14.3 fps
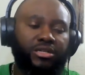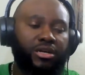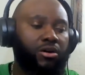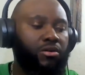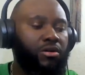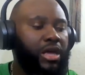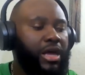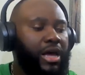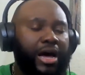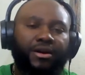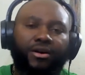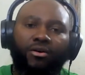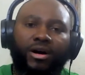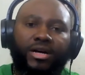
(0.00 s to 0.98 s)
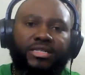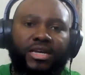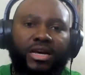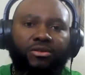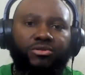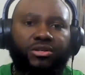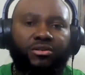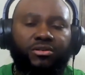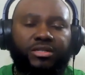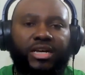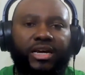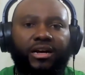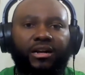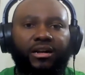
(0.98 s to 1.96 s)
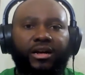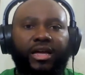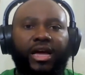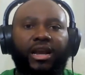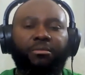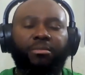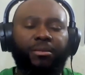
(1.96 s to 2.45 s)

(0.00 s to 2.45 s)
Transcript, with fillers: So I know I said I was going to take a look at it,